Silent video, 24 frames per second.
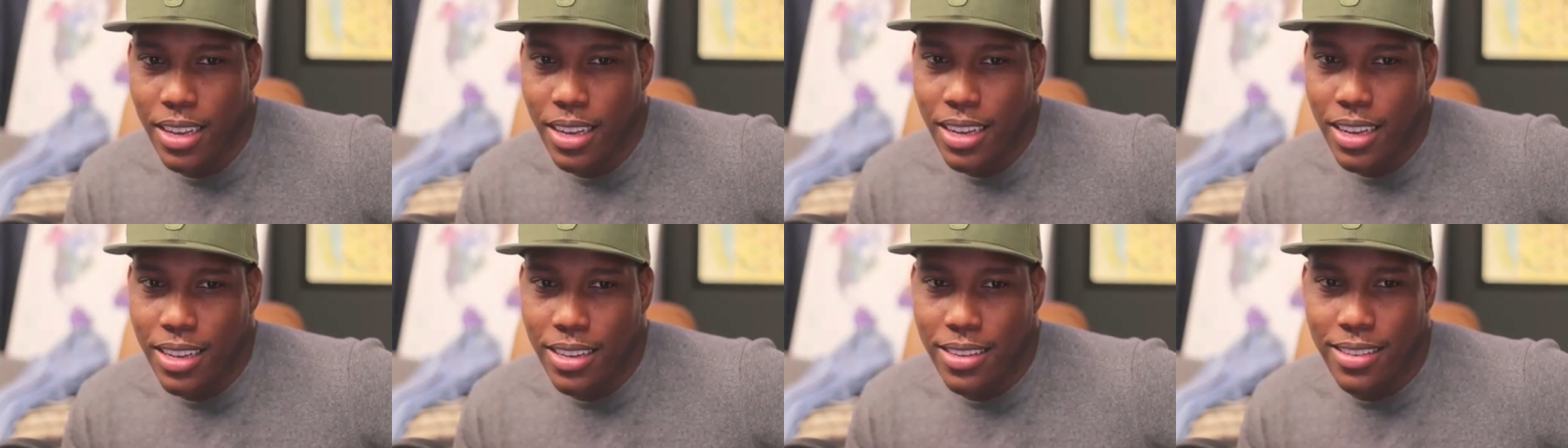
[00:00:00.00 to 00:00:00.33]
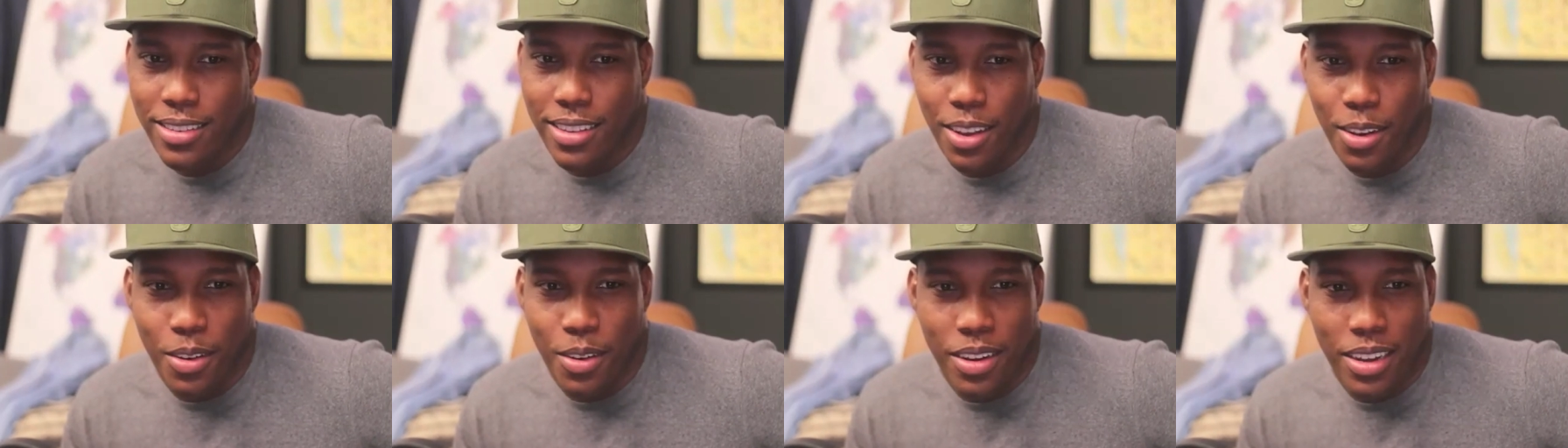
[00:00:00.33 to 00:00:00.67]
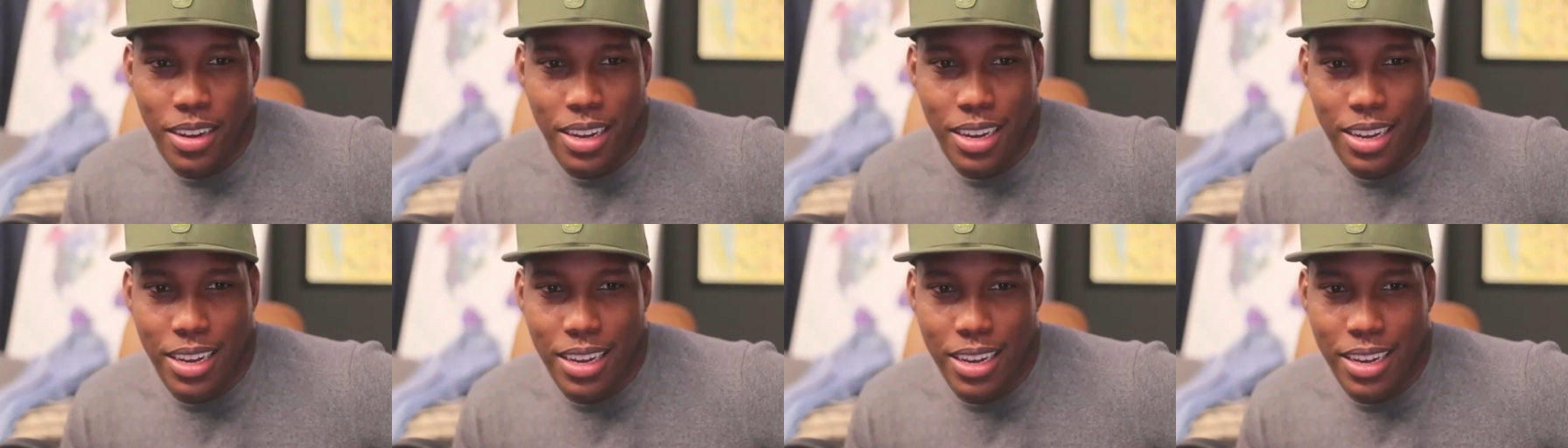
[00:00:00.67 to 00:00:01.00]
so
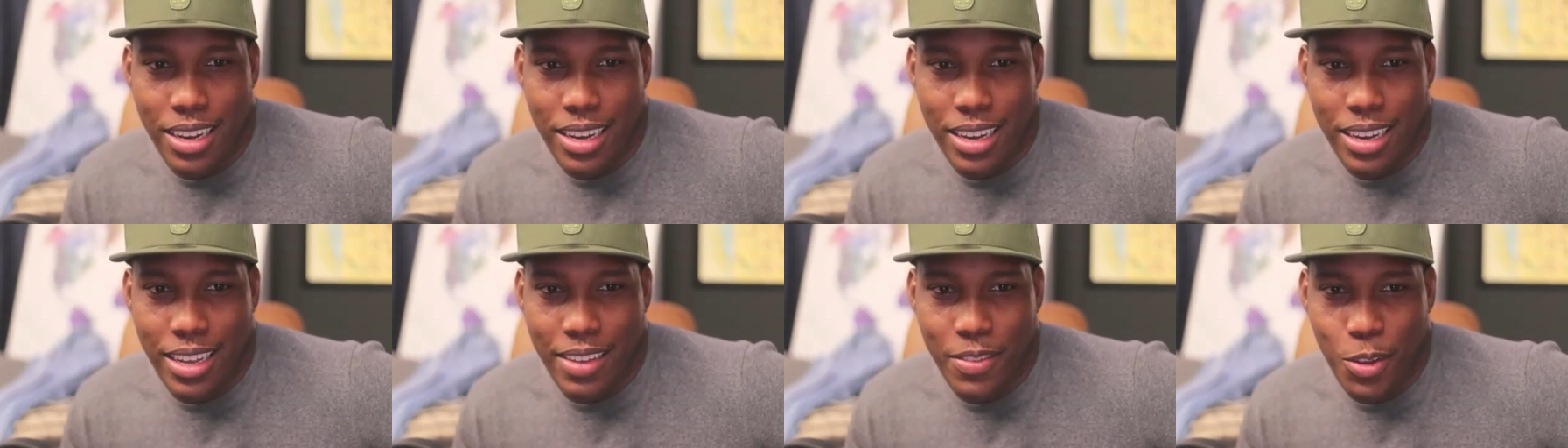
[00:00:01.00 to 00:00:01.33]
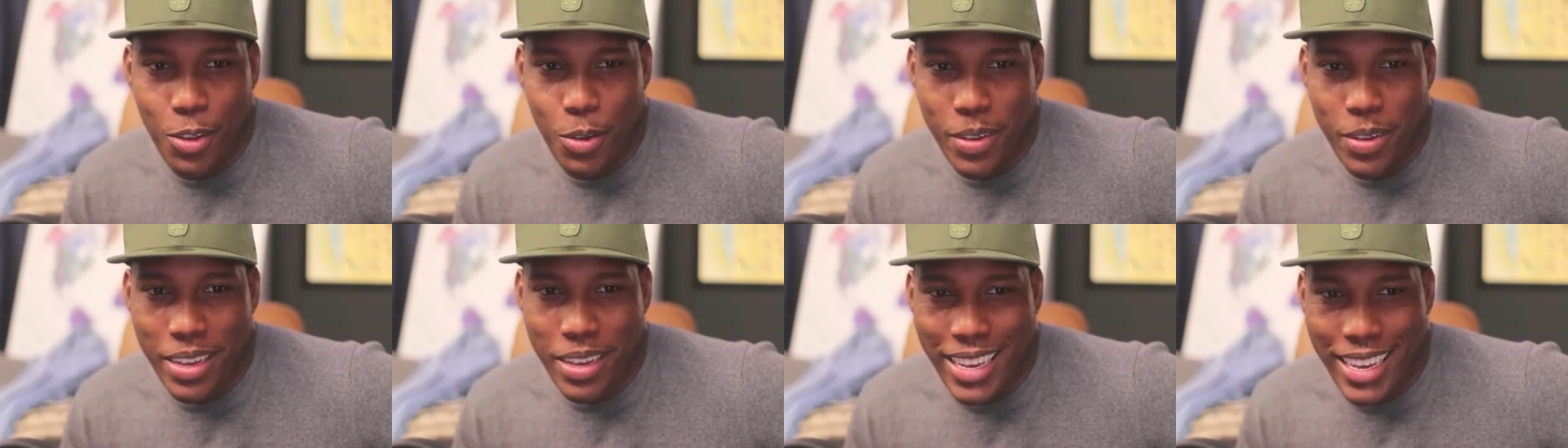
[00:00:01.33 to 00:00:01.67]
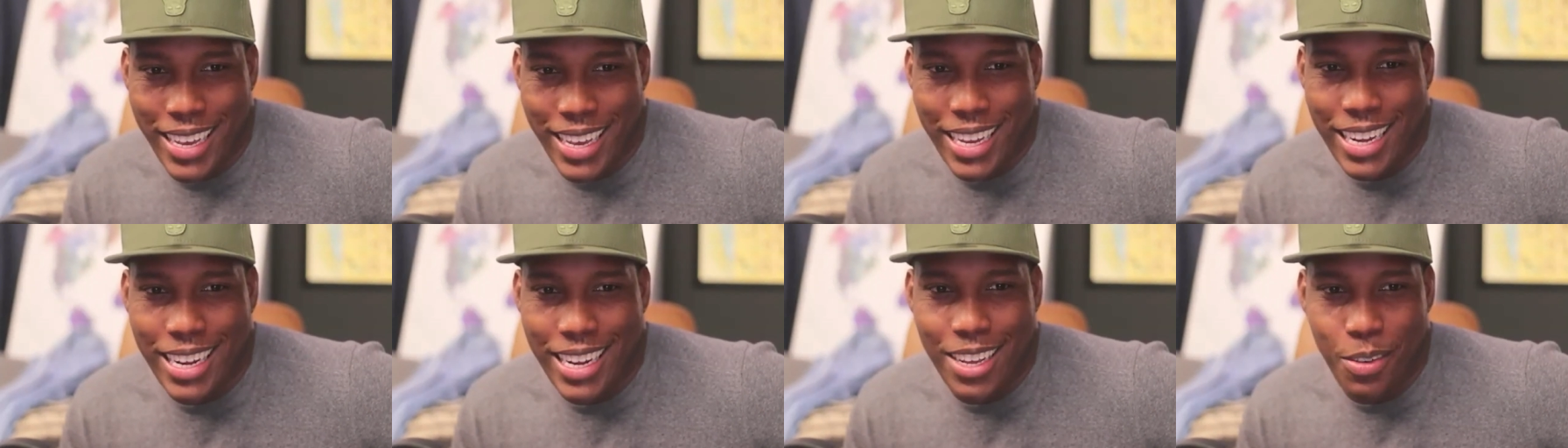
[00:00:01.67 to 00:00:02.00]
uh if you can
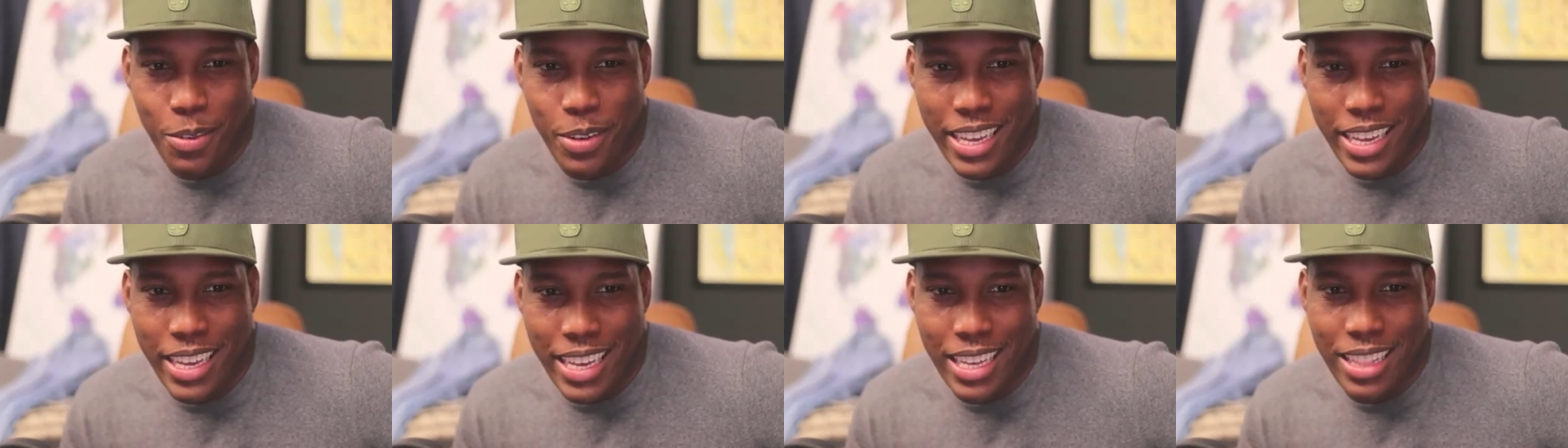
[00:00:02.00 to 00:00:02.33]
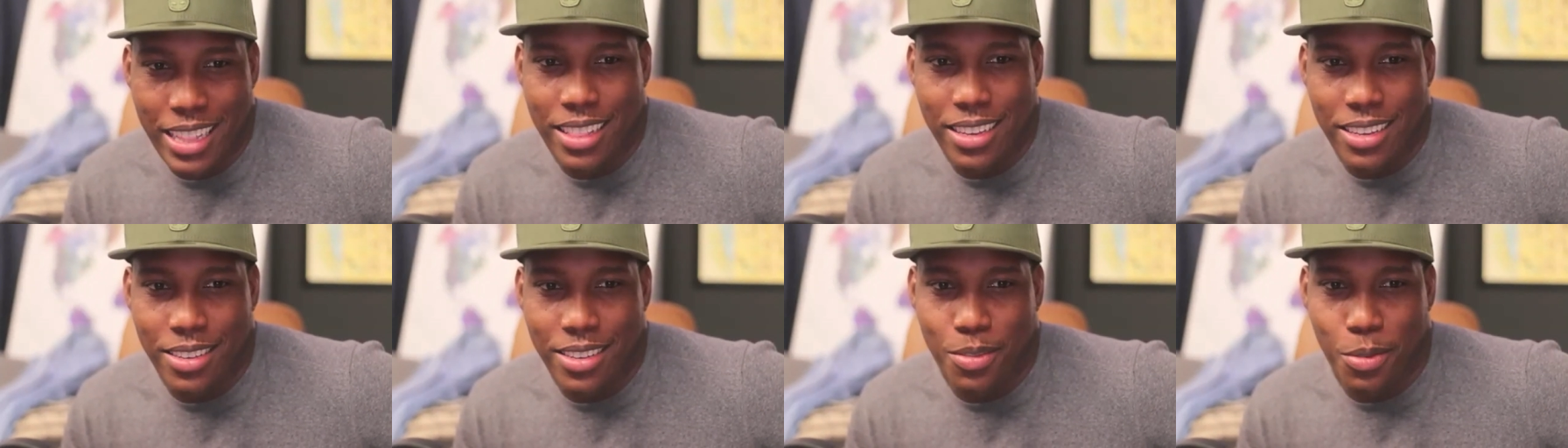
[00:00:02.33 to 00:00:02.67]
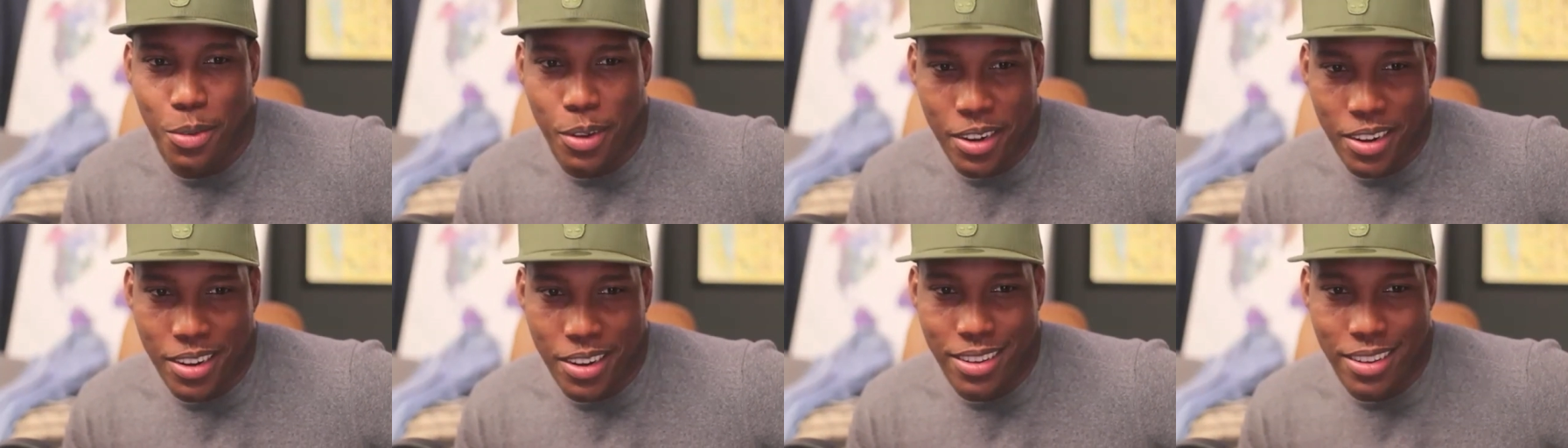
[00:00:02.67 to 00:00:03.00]
end it with get this
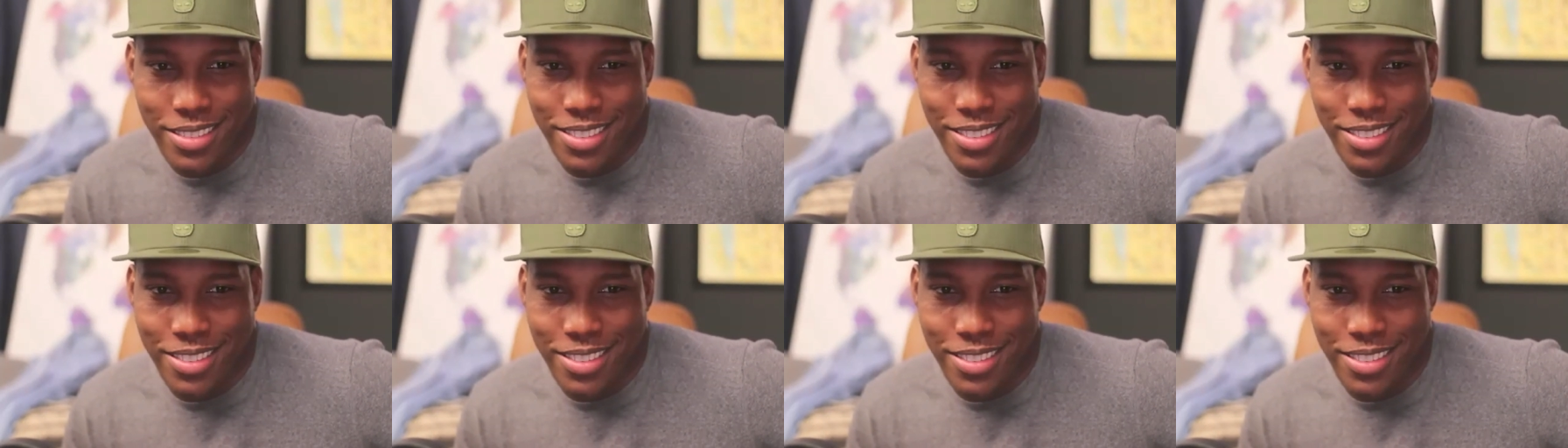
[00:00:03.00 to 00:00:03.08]
work